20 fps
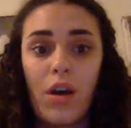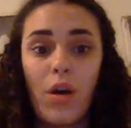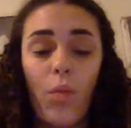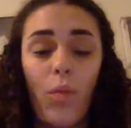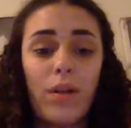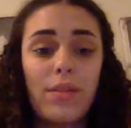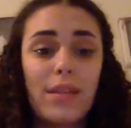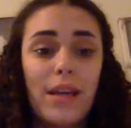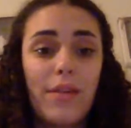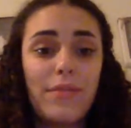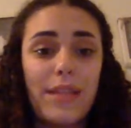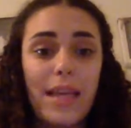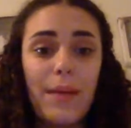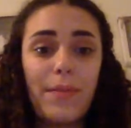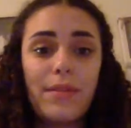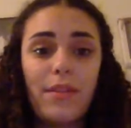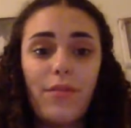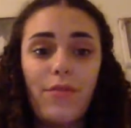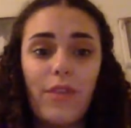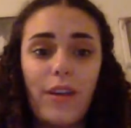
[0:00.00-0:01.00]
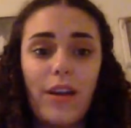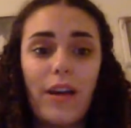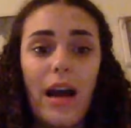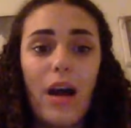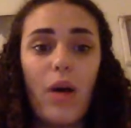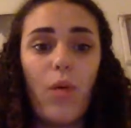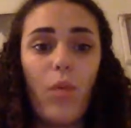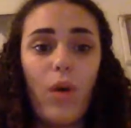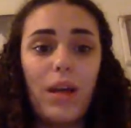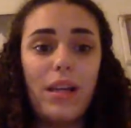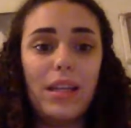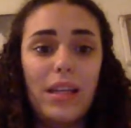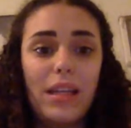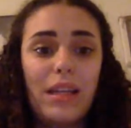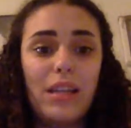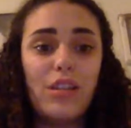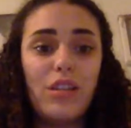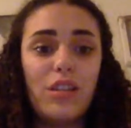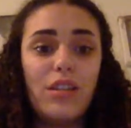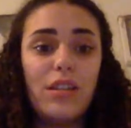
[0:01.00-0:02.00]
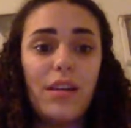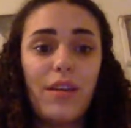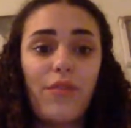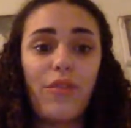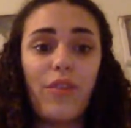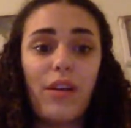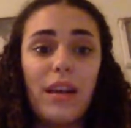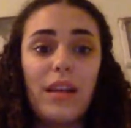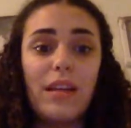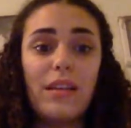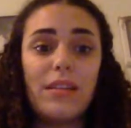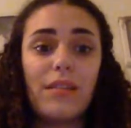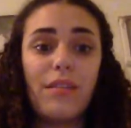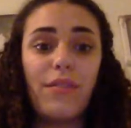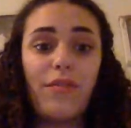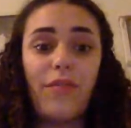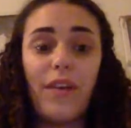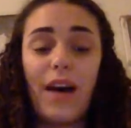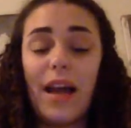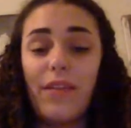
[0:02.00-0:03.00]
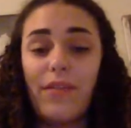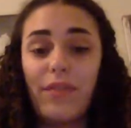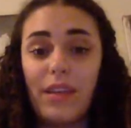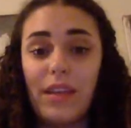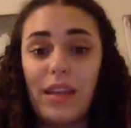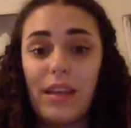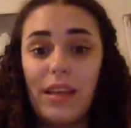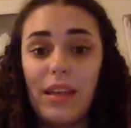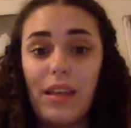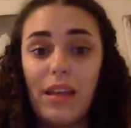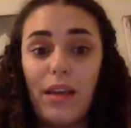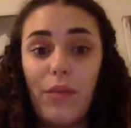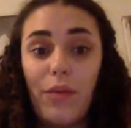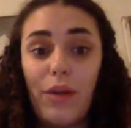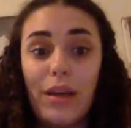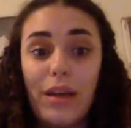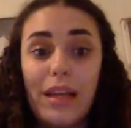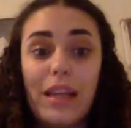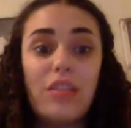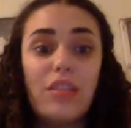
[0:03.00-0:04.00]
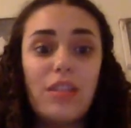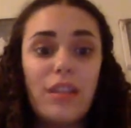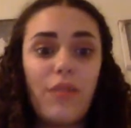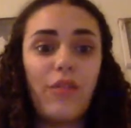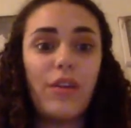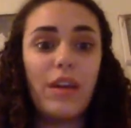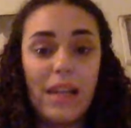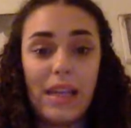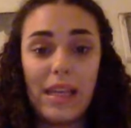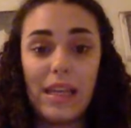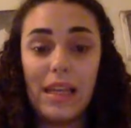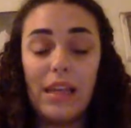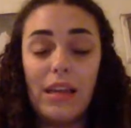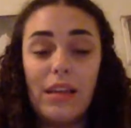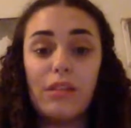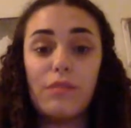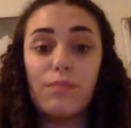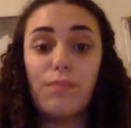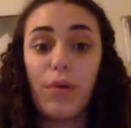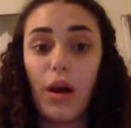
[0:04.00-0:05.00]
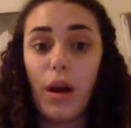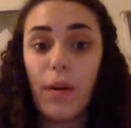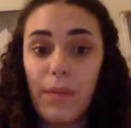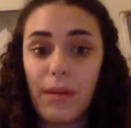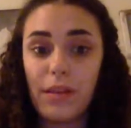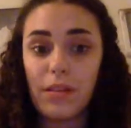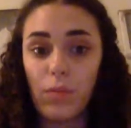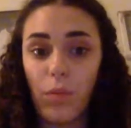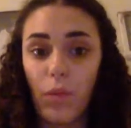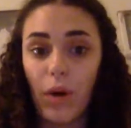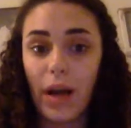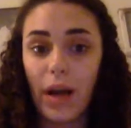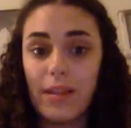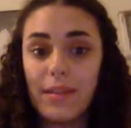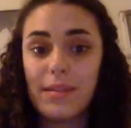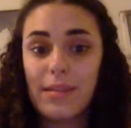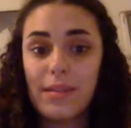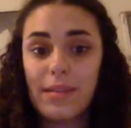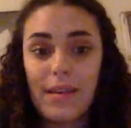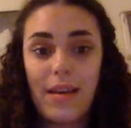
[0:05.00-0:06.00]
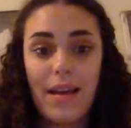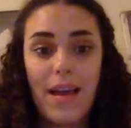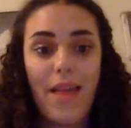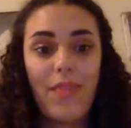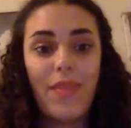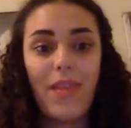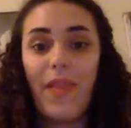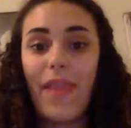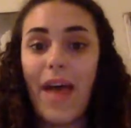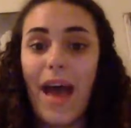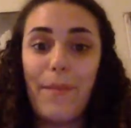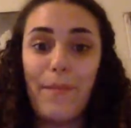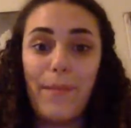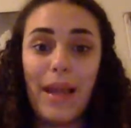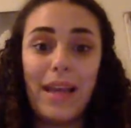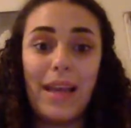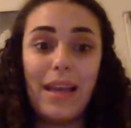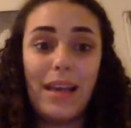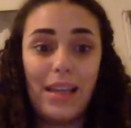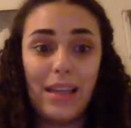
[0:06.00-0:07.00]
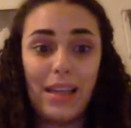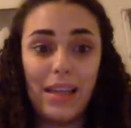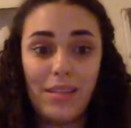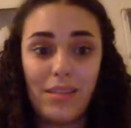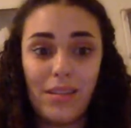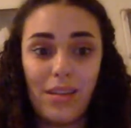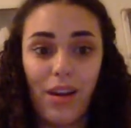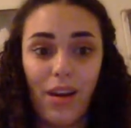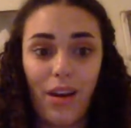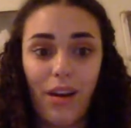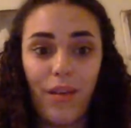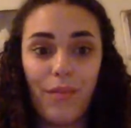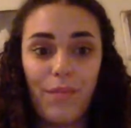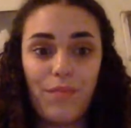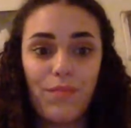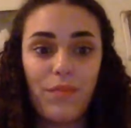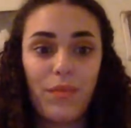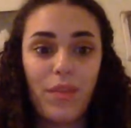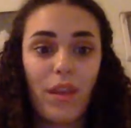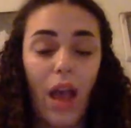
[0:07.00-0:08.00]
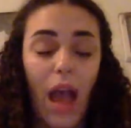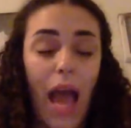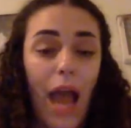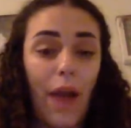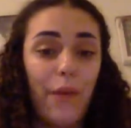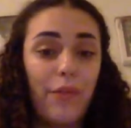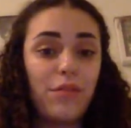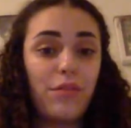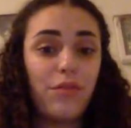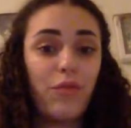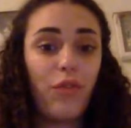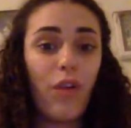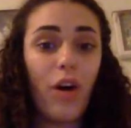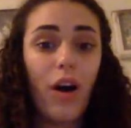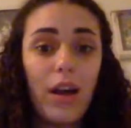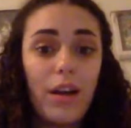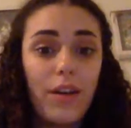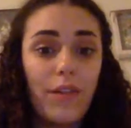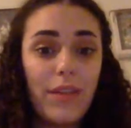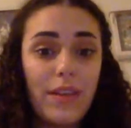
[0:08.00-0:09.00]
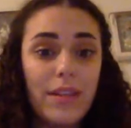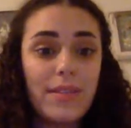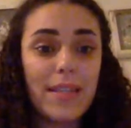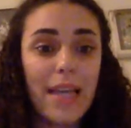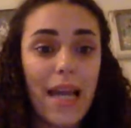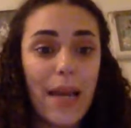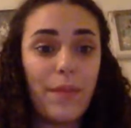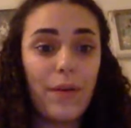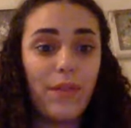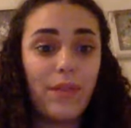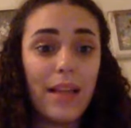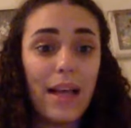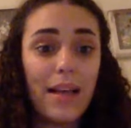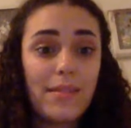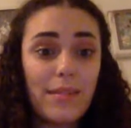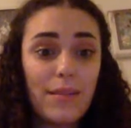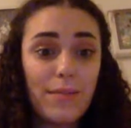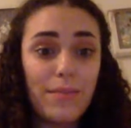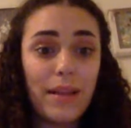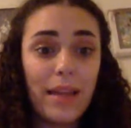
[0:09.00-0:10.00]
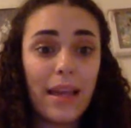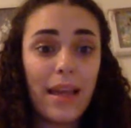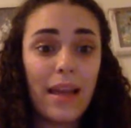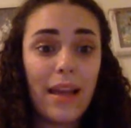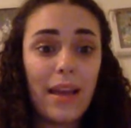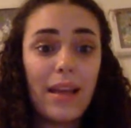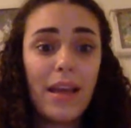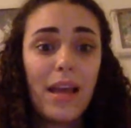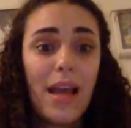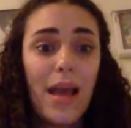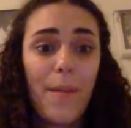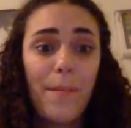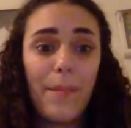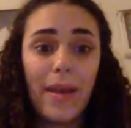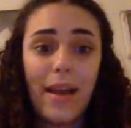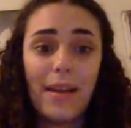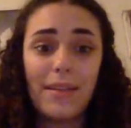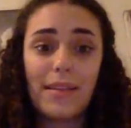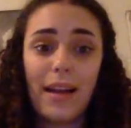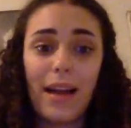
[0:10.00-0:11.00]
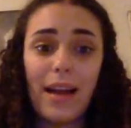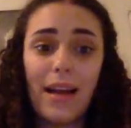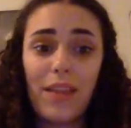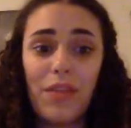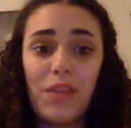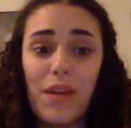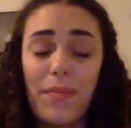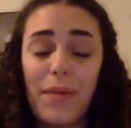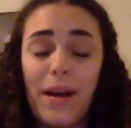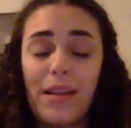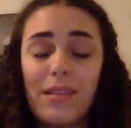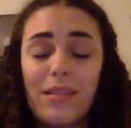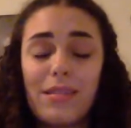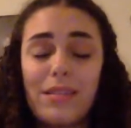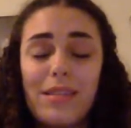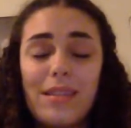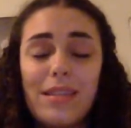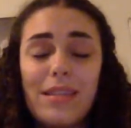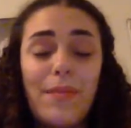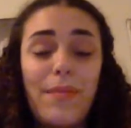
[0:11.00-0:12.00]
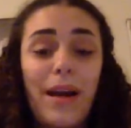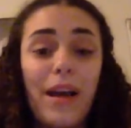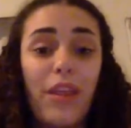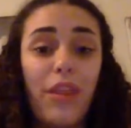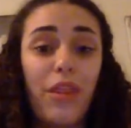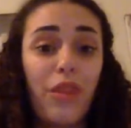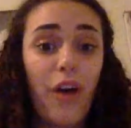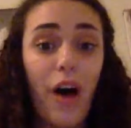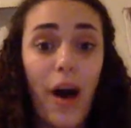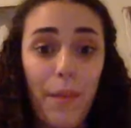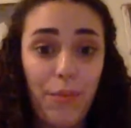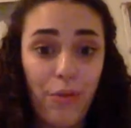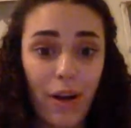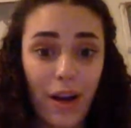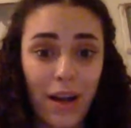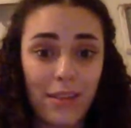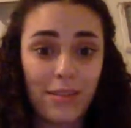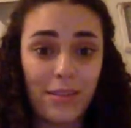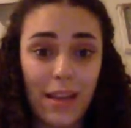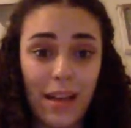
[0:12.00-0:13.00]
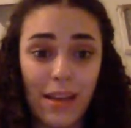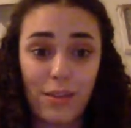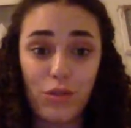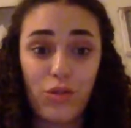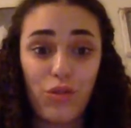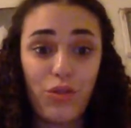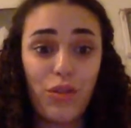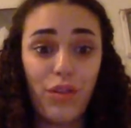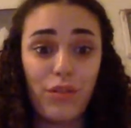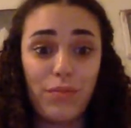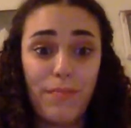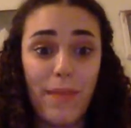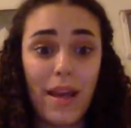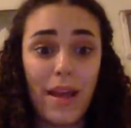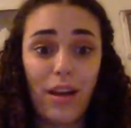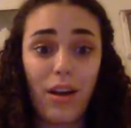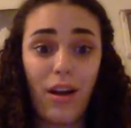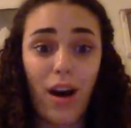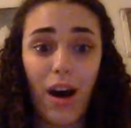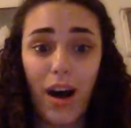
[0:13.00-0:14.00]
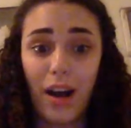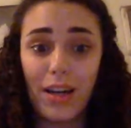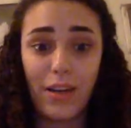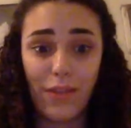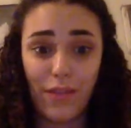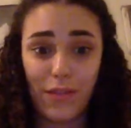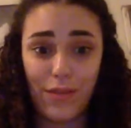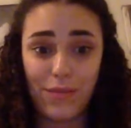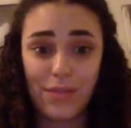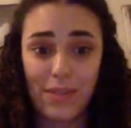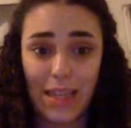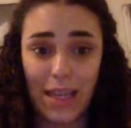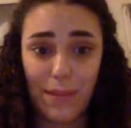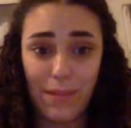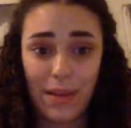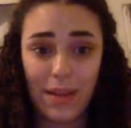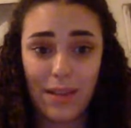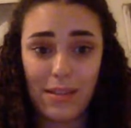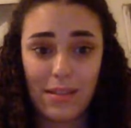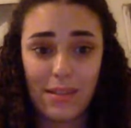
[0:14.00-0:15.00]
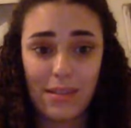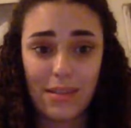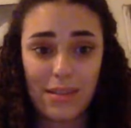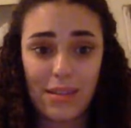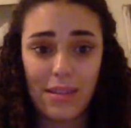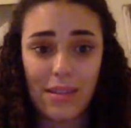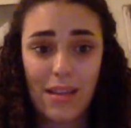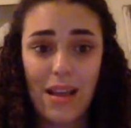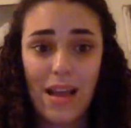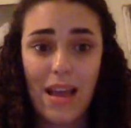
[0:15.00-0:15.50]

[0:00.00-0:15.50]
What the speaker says: Once I was able to figure out what each different E's purpose was, then that made it easier. I was fond of this type of lesson plan because I got to see my thought process through those metacognitive statements,